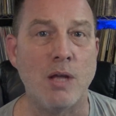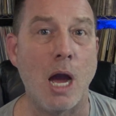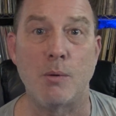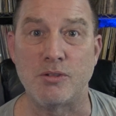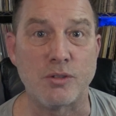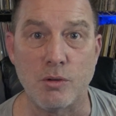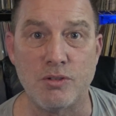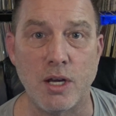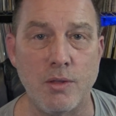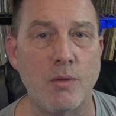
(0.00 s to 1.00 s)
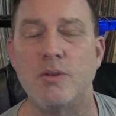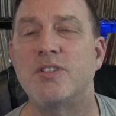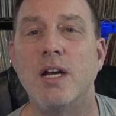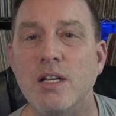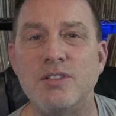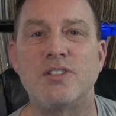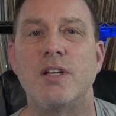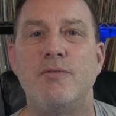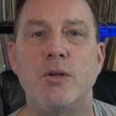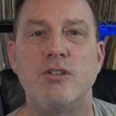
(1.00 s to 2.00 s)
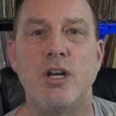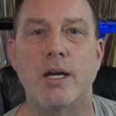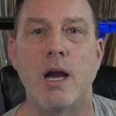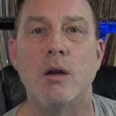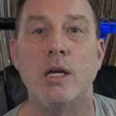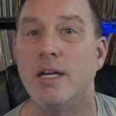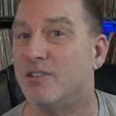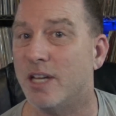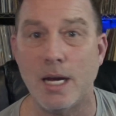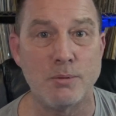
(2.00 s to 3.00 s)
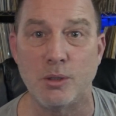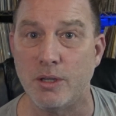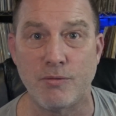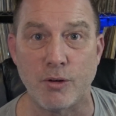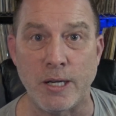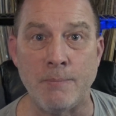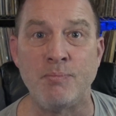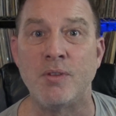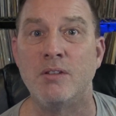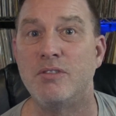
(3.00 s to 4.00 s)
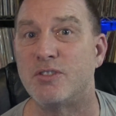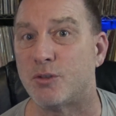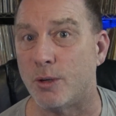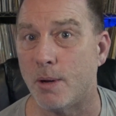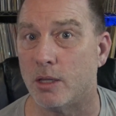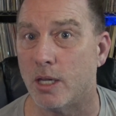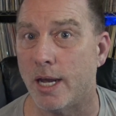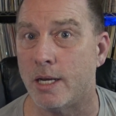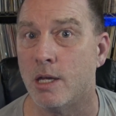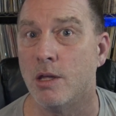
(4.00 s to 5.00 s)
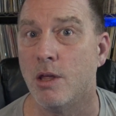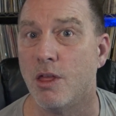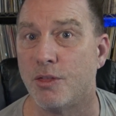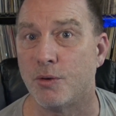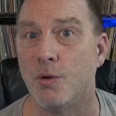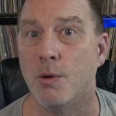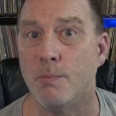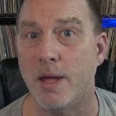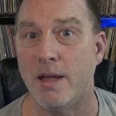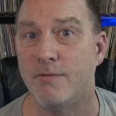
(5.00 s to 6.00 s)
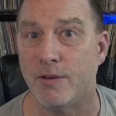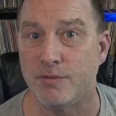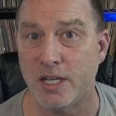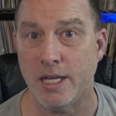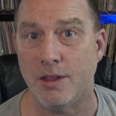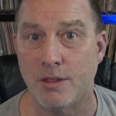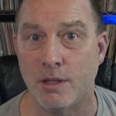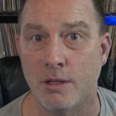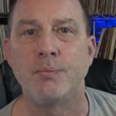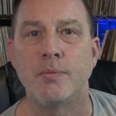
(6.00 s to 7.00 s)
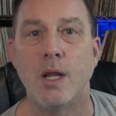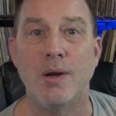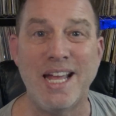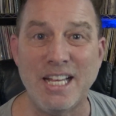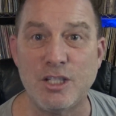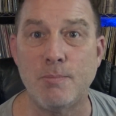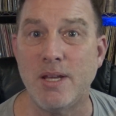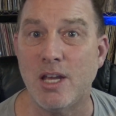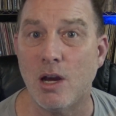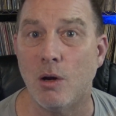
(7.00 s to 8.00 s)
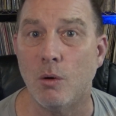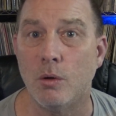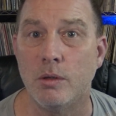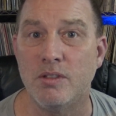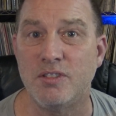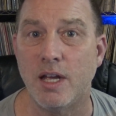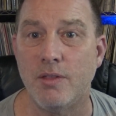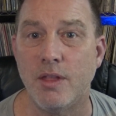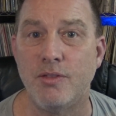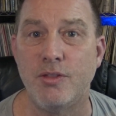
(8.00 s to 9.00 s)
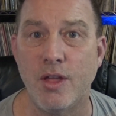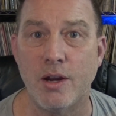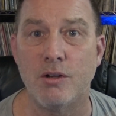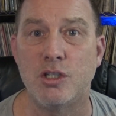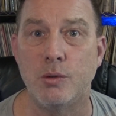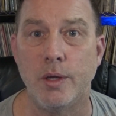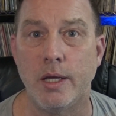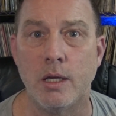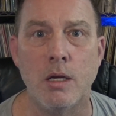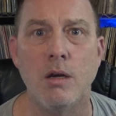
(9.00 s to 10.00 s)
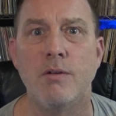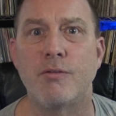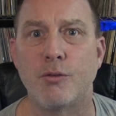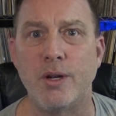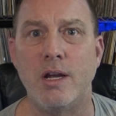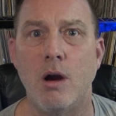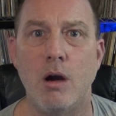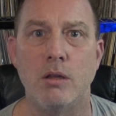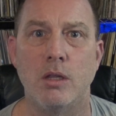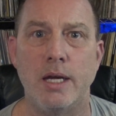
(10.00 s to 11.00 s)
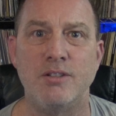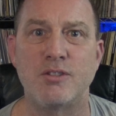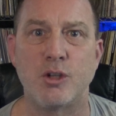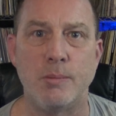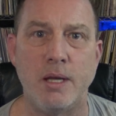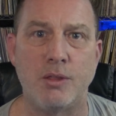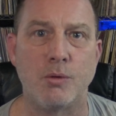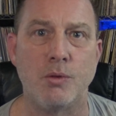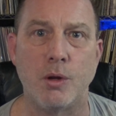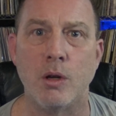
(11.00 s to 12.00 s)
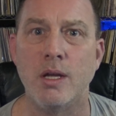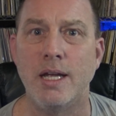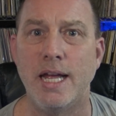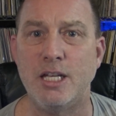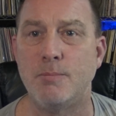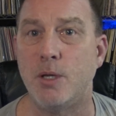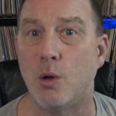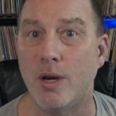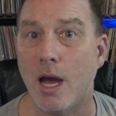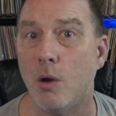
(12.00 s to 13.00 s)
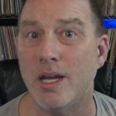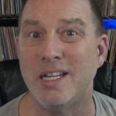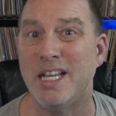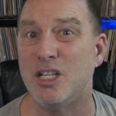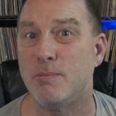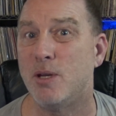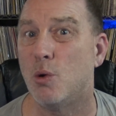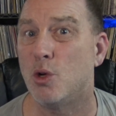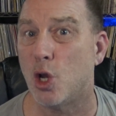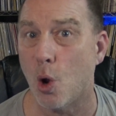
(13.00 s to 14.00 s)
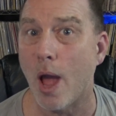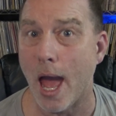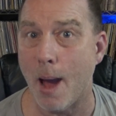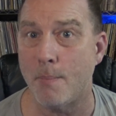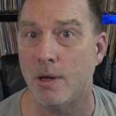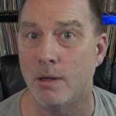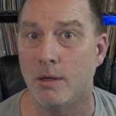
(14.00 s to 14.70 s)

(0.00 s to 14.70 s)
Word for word: Howard Stern's on there. There's tons of stuff you can check out, and it's absolutely free to stream online through May 15th. Now, HBO said that they're doing free online streaming through their HBO Now and HBO Go app.